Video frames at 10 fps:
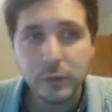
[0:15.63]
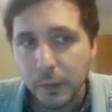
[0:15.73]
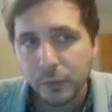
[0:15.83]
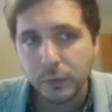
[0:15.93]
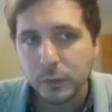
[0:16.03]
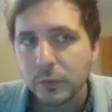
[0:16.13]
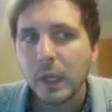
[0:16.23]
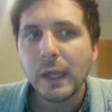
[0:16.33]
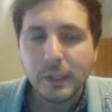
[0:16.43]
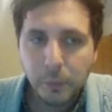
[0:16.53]
so they
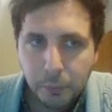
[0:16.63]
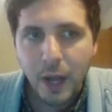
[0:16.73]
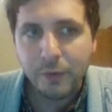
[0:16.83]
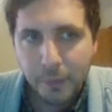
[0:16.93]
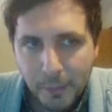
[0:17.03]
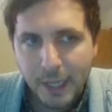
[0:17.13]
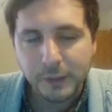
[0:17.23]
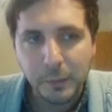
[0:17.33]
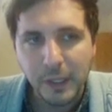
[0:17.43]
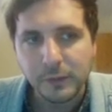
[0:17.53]
produce their profit
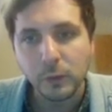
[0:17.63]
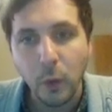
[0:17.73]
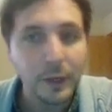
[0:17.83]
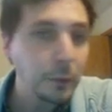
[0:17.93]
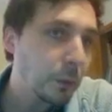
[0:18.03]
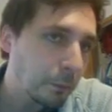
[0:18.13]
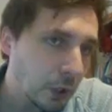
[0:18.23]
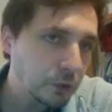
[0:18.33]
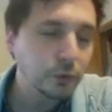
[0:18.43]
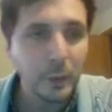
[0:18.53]
maximizing quantity where
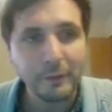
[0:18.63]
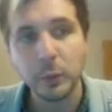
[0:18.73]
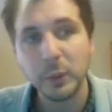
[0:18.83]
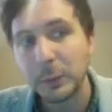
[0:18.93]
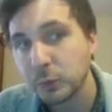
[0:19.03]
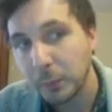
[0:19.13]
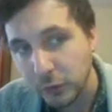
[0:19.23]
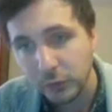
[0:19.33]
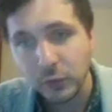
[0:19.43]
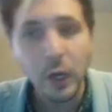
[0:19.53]
marginal revenue equals
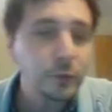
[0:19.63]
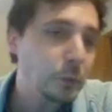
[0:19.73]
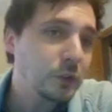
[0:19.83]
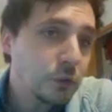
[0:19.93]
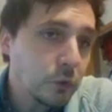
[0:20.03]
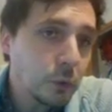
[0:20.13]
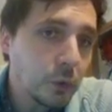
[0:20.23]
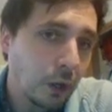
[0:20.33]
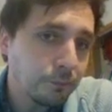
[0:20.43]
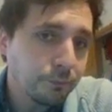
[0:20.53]
marginal cost, which is
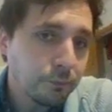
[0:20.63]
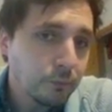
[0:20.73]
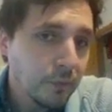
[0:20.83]
too low,